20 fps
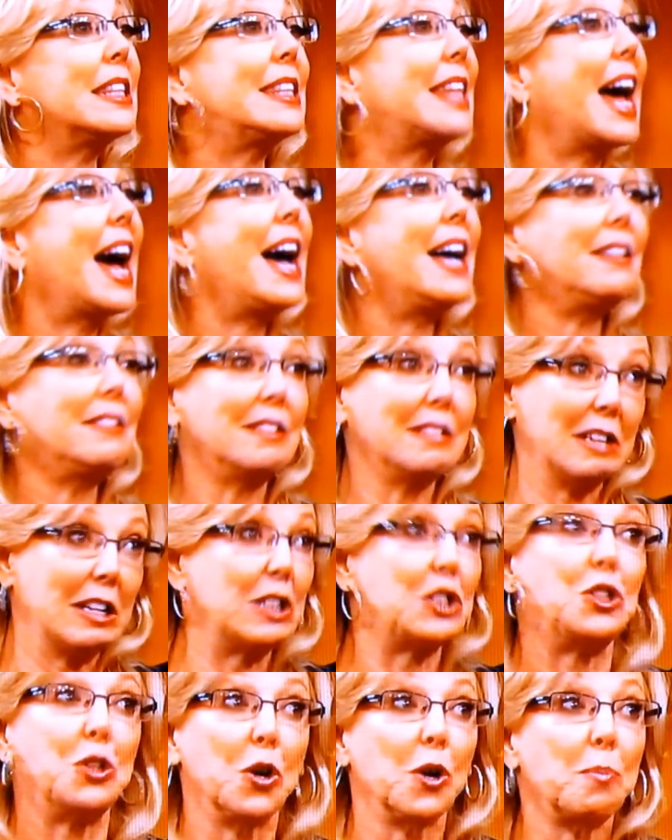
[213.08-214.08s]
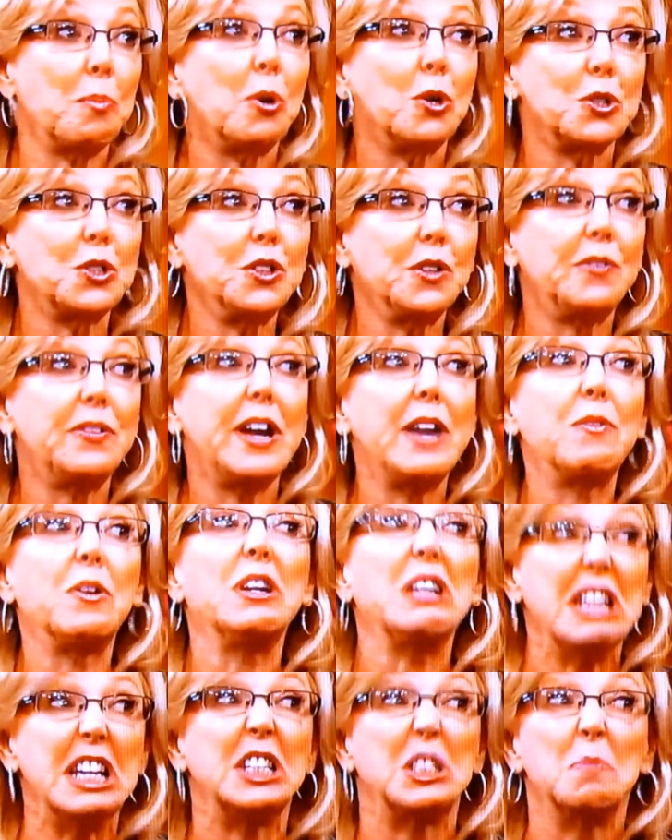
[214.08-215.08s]
that is your personal favorite.
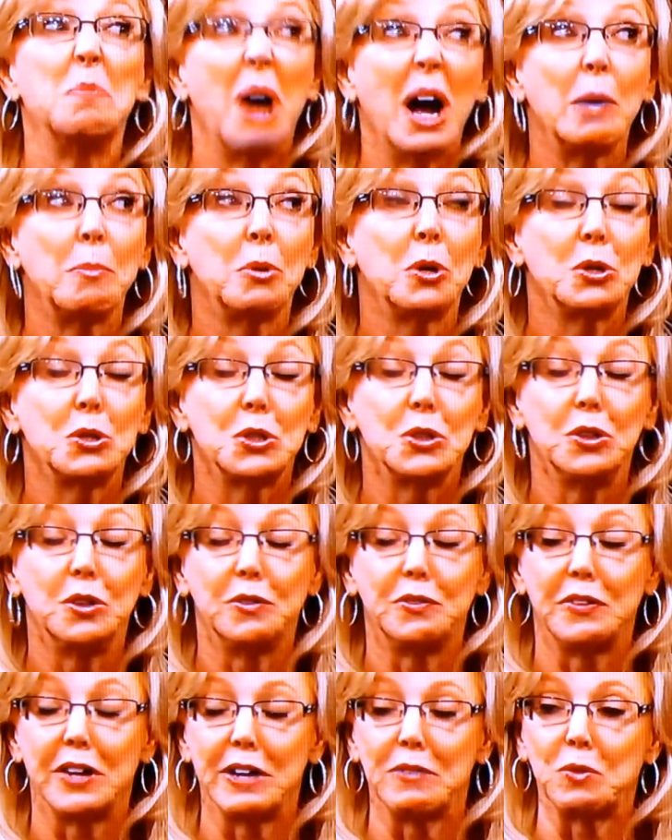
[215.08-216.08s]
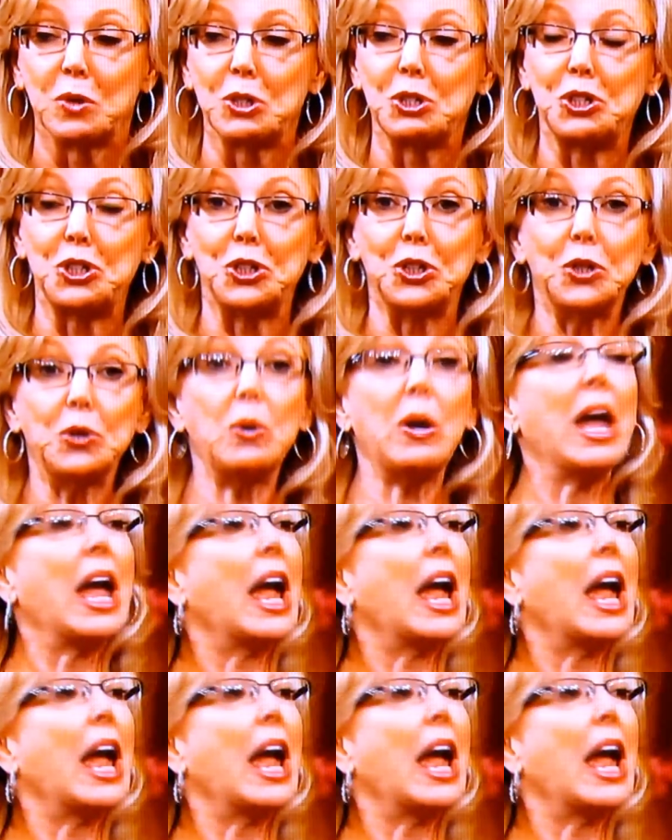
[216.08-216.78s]
It's my personal favorite, too.